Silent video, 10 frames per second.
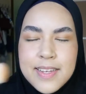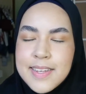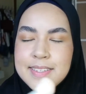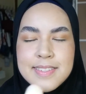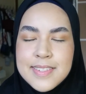
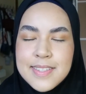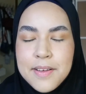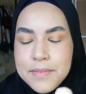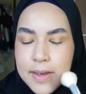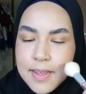It's just
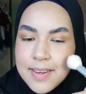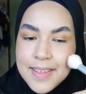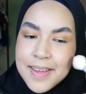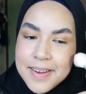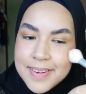that vine, you
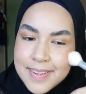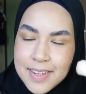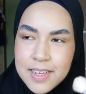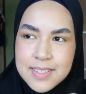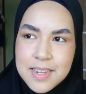know.
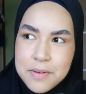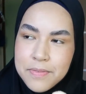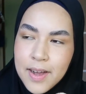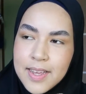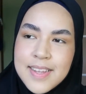Is it a
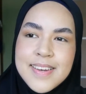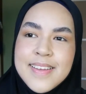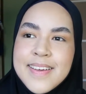vine?